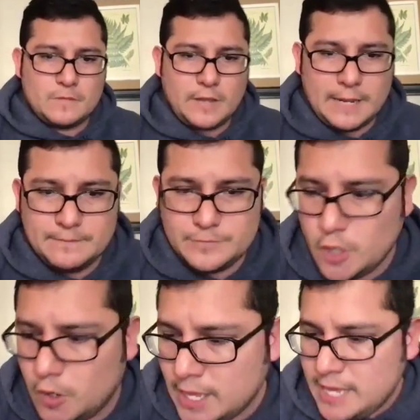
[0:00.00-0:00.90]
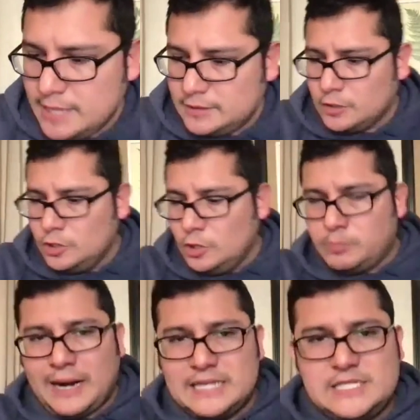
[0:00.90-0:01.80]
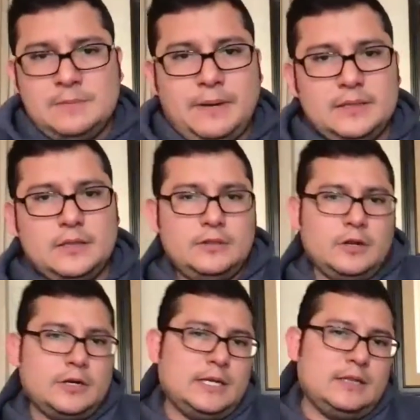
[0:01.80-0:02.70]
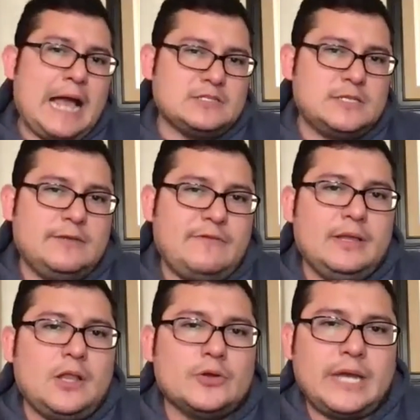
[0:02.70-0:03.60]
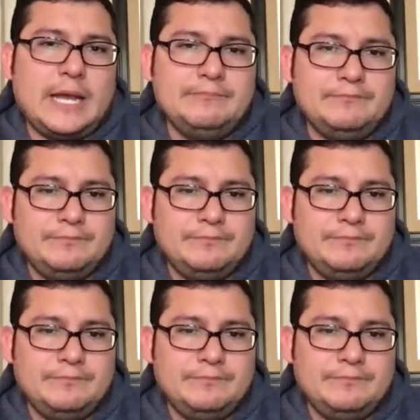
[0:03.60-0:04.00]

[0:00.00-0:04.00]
Okay. So they're a little pricey, but they're going to last a very long time.